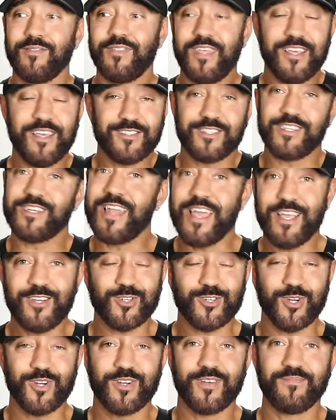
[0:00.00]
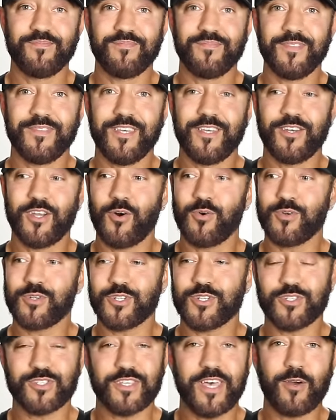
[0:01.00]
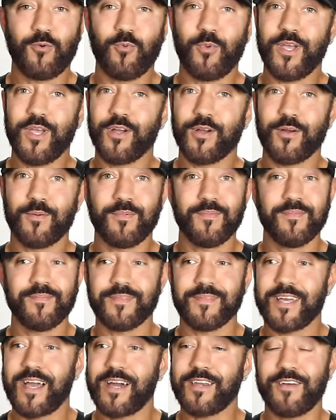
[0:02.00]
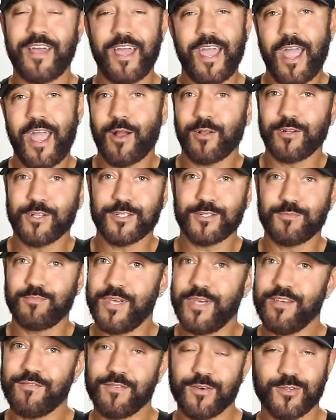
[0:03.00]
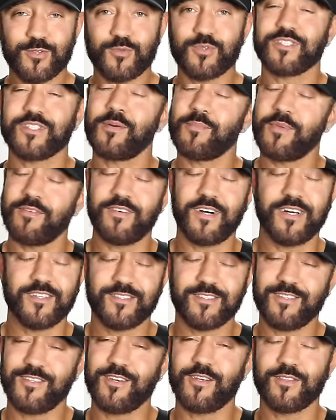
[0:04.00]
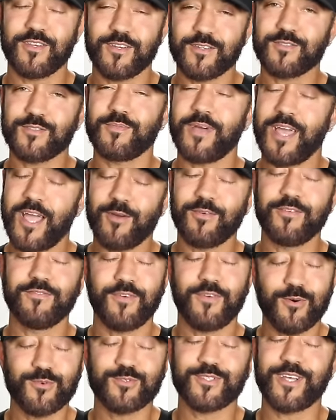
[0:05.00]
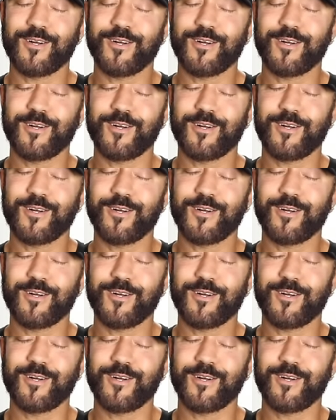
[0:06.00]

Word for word: things in nature. You know, it's just like we're kind of hairless beavers with some of us. You know, there's some hairy folks